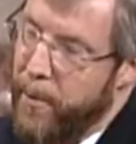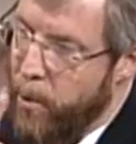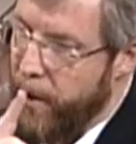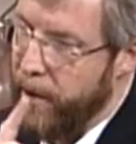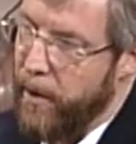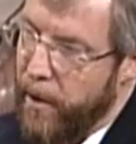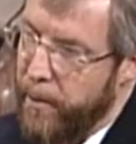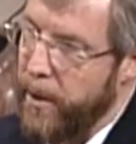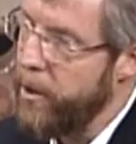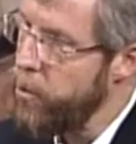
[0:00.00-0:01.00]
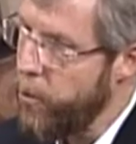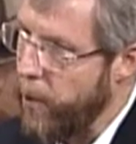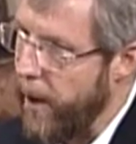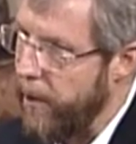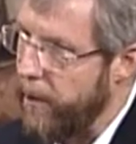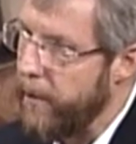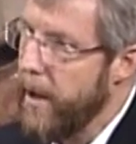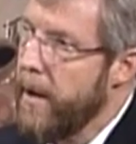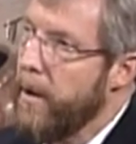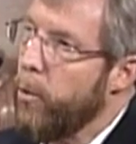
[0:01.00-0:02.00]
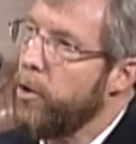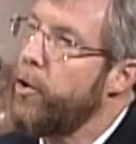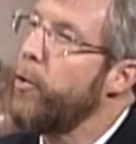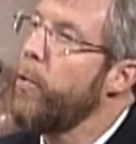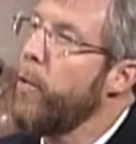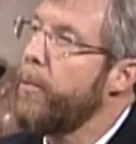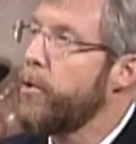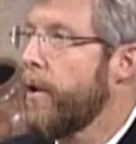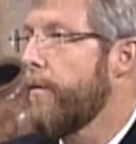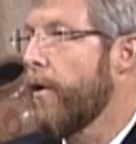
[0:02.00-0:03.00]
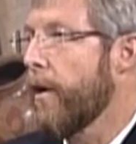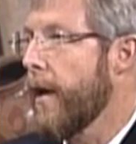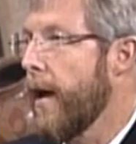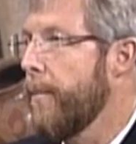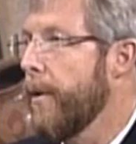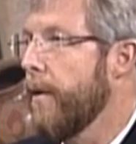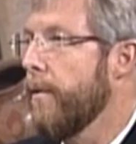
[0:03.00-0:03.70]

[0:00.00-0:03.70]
correctly, the number that you threw out was 31% of our economy